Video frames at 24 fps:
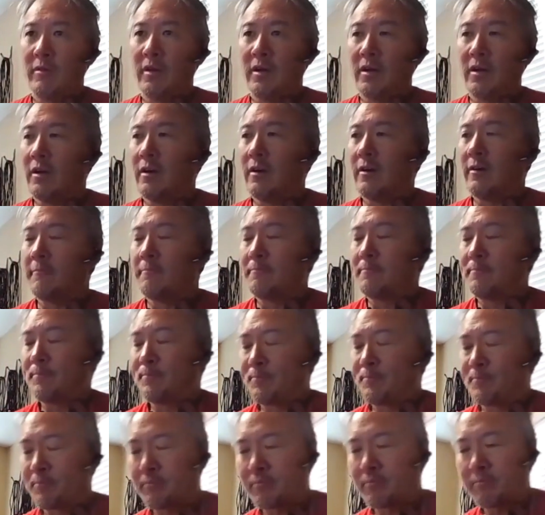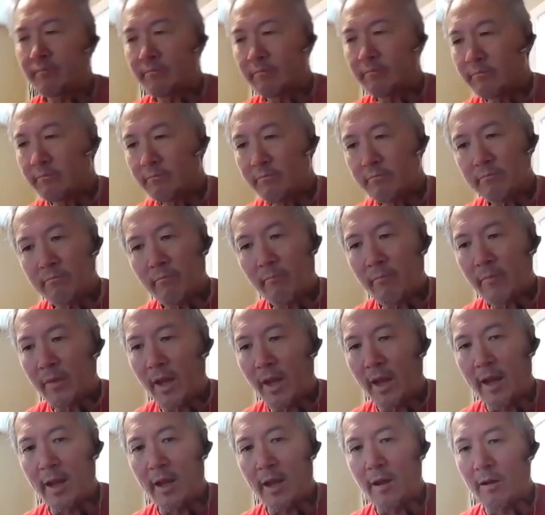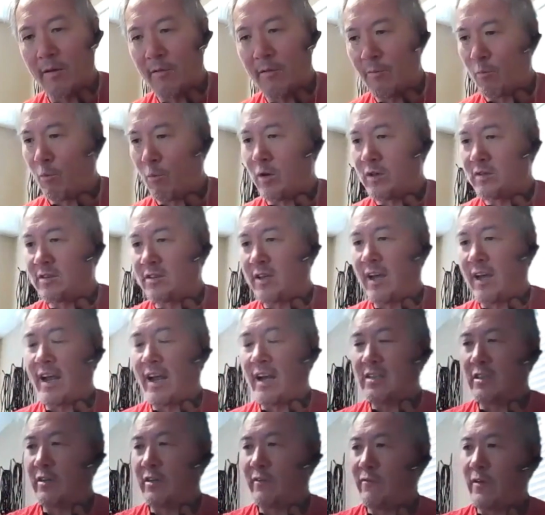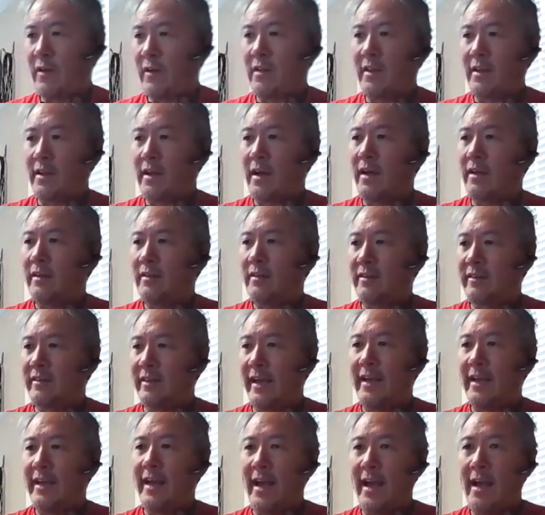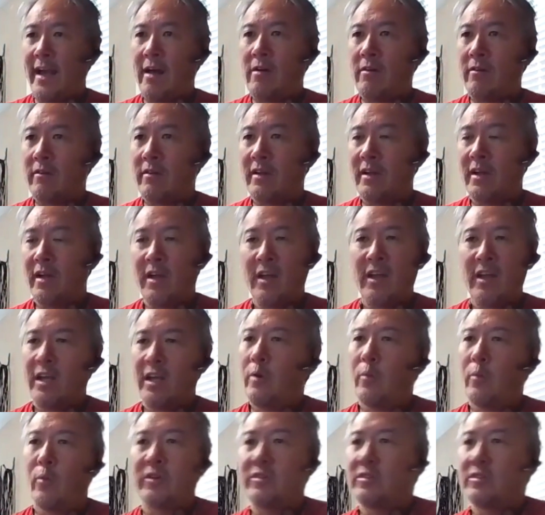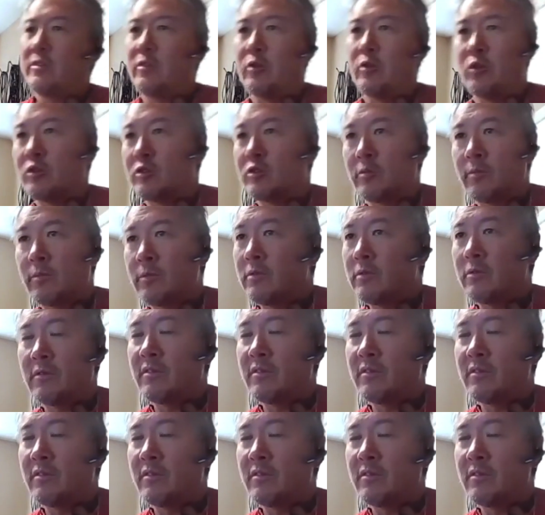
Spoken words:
And once I actually finally got the data out, it wasn't usable.